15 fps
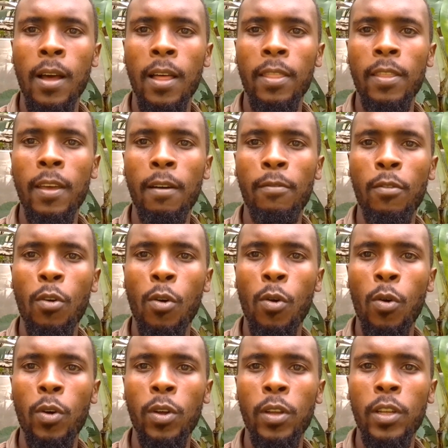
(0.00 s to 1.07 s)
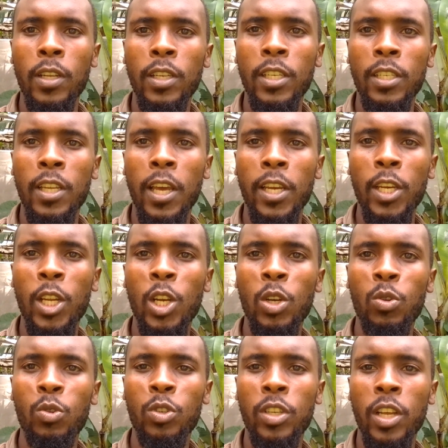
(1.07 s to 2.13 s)
and therefore it is ideal
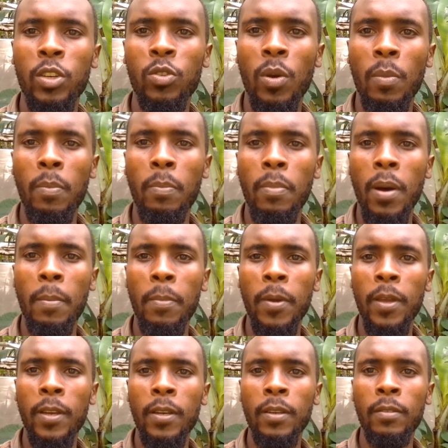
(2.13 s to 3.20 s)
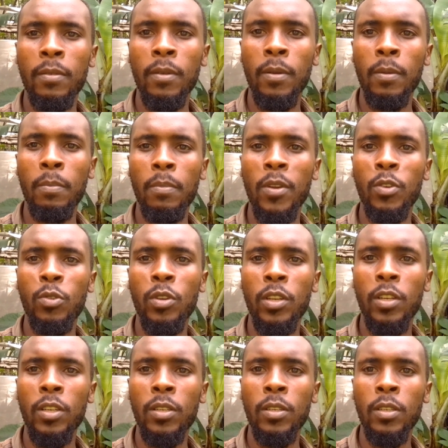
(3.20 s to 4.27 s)
to start your pumpkin
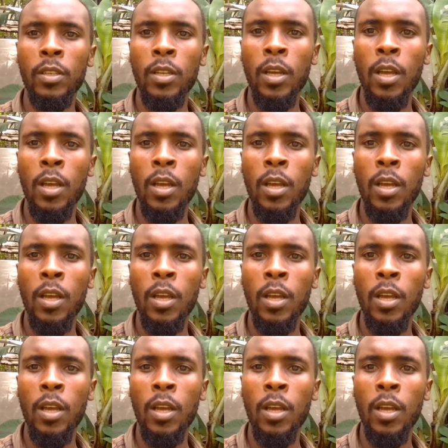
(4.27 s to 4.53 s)
between